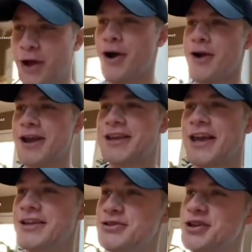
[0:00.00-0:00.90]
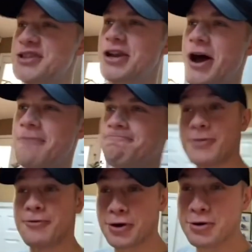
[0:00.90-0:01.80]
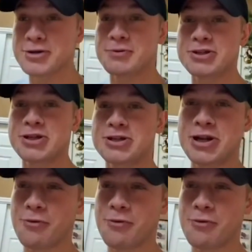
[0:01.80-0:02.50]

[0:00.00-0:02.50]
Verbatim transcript: All right, kids, listen up. For Christmas this year, we